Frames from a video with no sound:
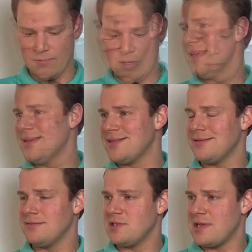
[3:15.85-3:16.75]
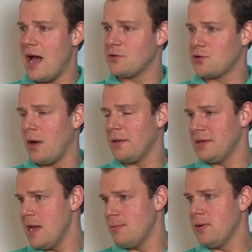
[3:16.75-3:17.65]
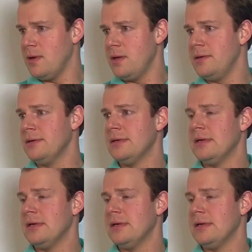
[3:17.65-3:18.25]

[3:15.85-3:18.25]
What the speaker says: In this South Charlotte neighborhood,